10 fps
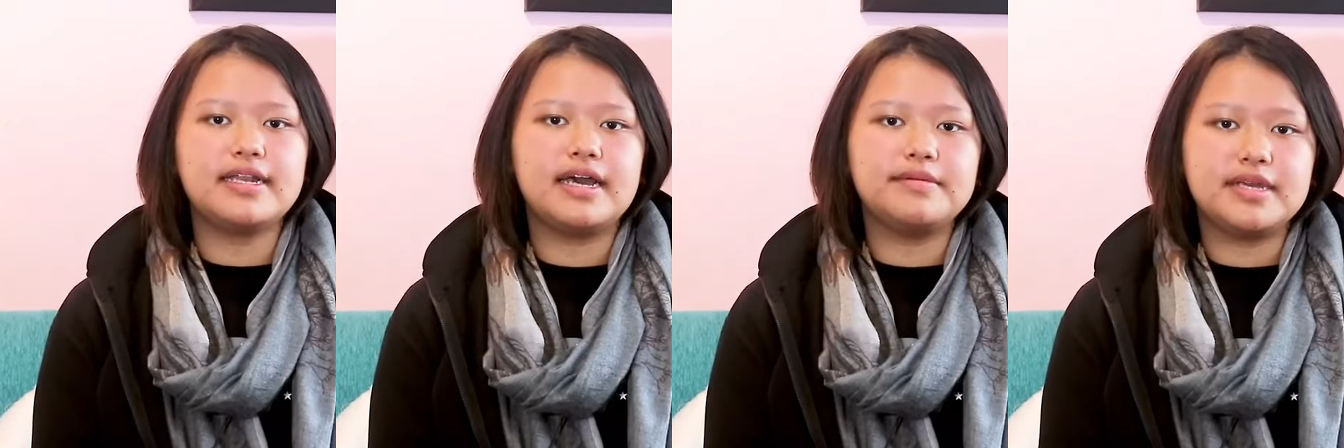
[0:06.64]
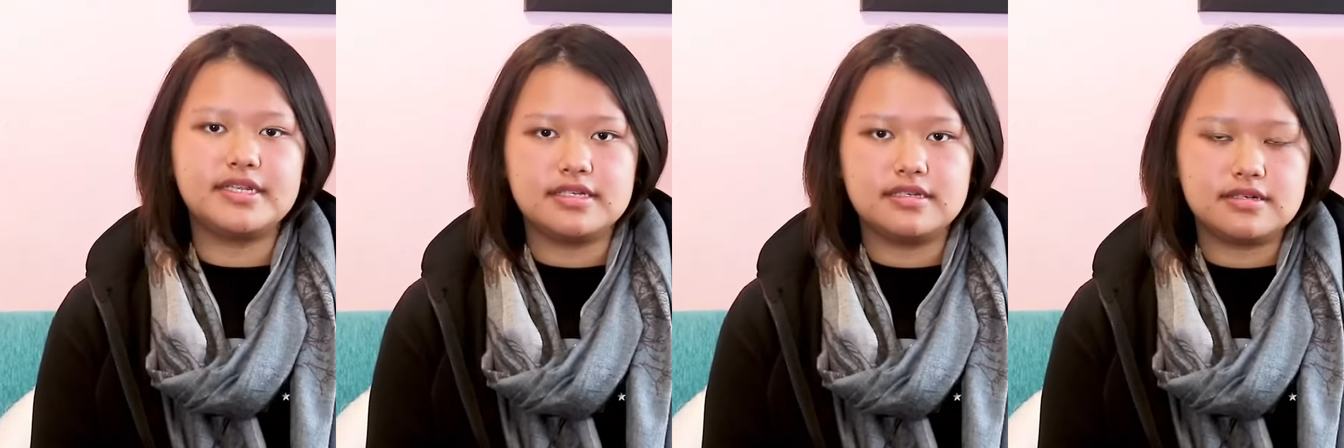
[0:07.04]
and I'm
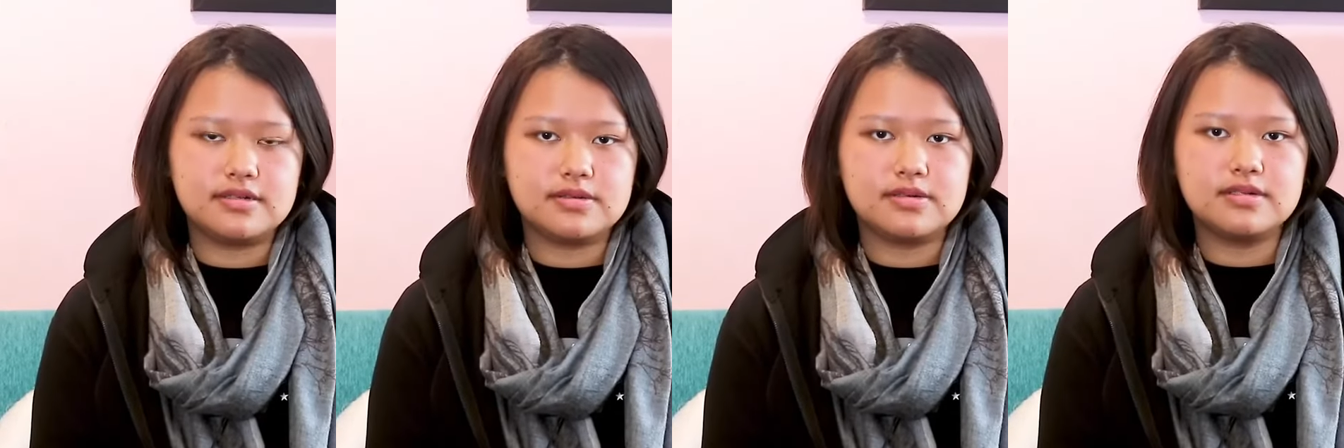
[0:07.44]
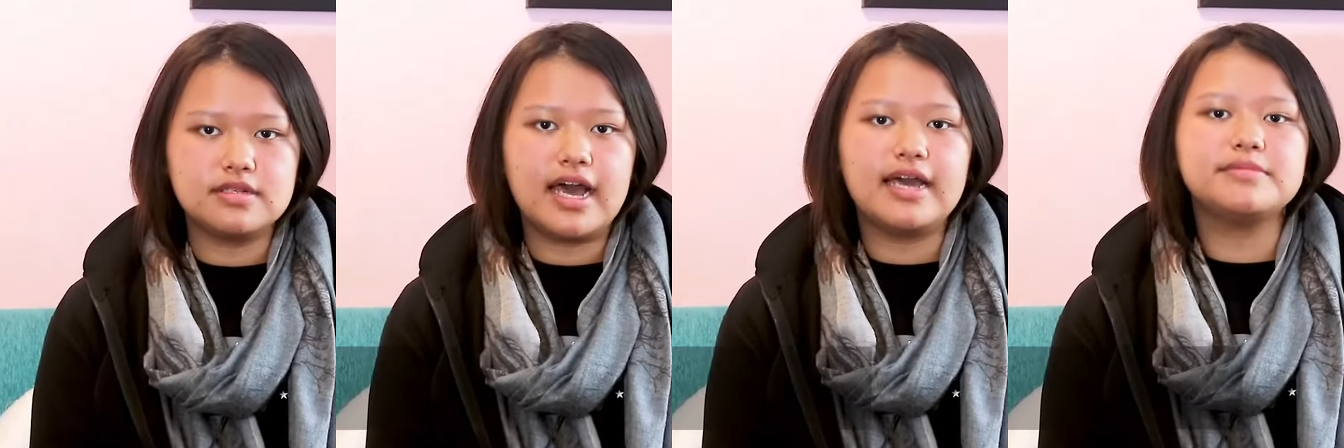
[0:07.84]
18 years old.
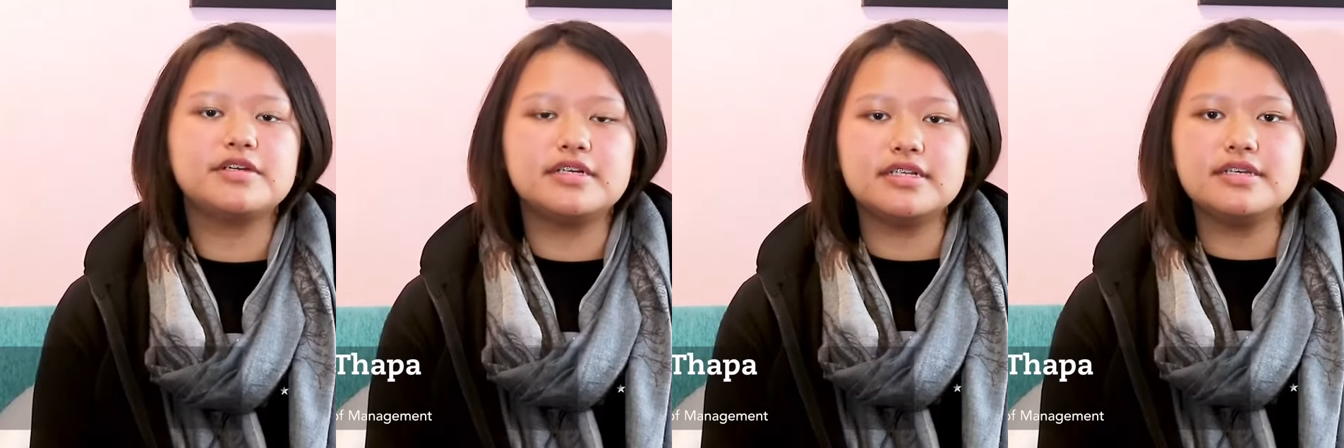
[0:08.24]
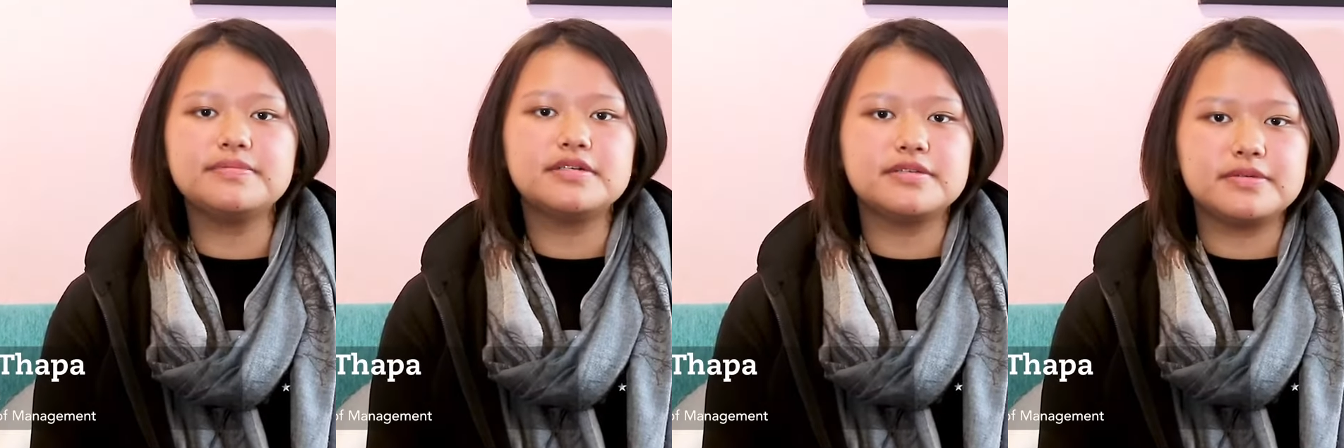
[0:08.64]
I'm currently
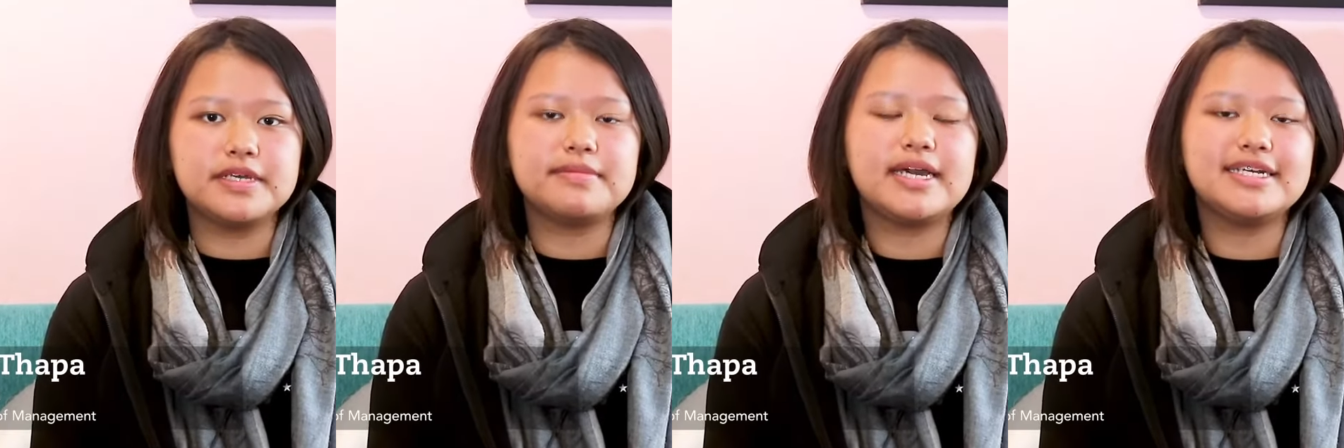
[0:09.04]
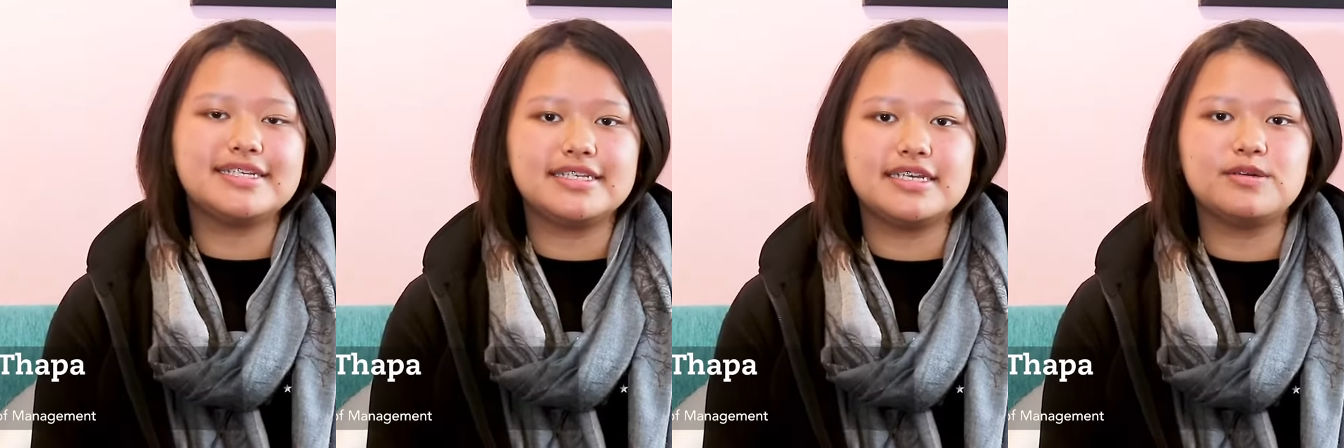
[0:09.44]
pursuing my
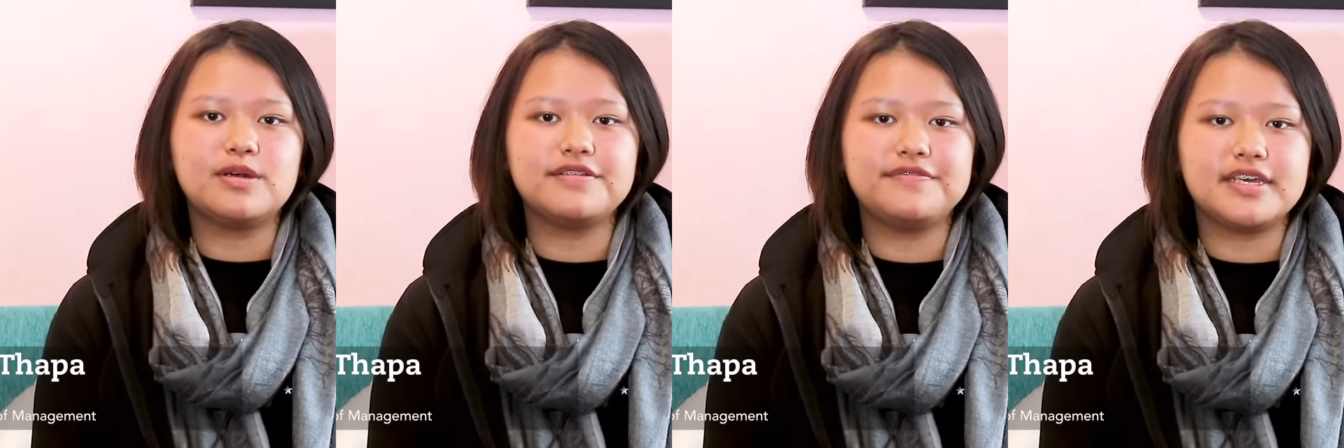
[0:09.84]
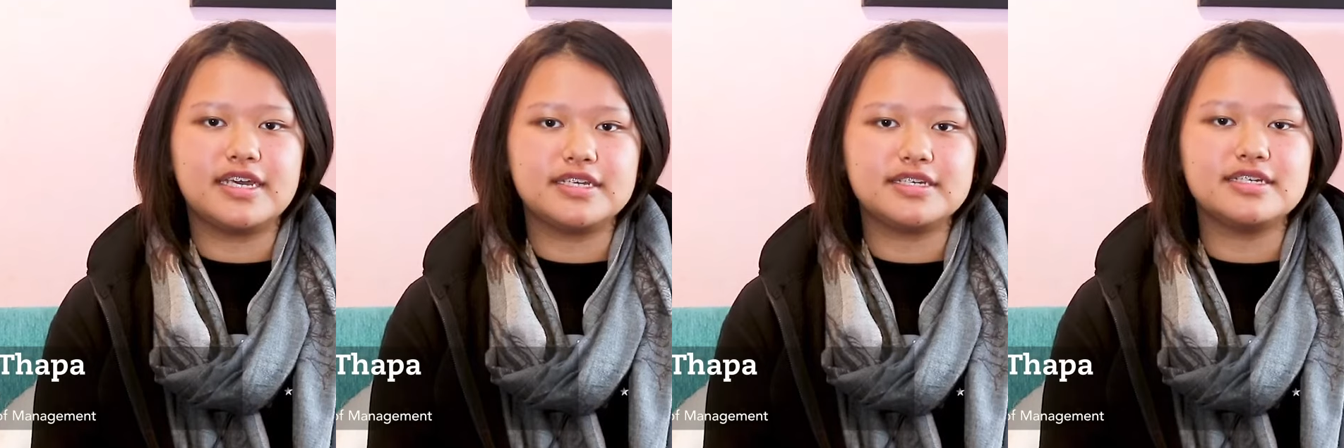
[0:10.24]
ACCA
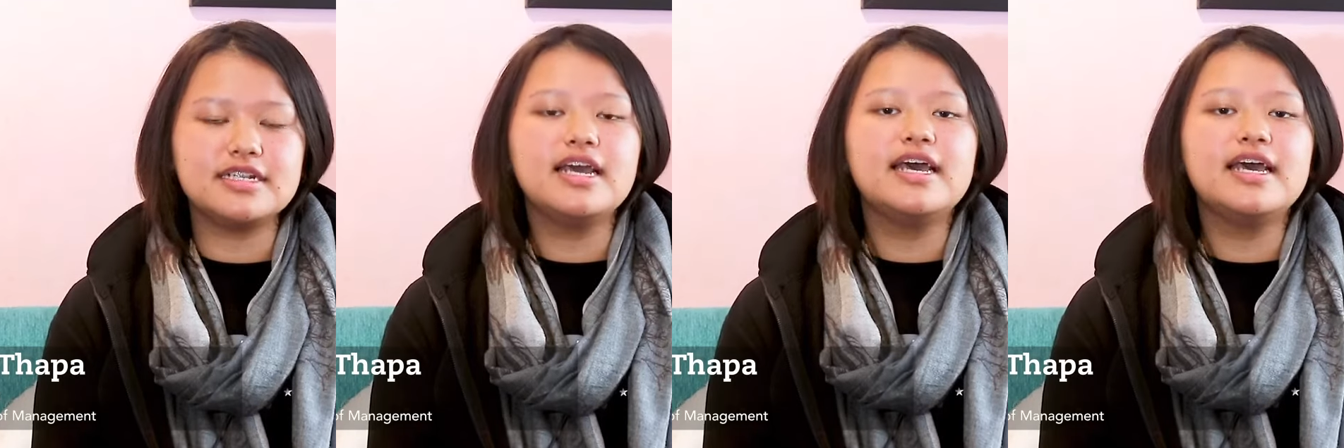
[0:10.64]
qualification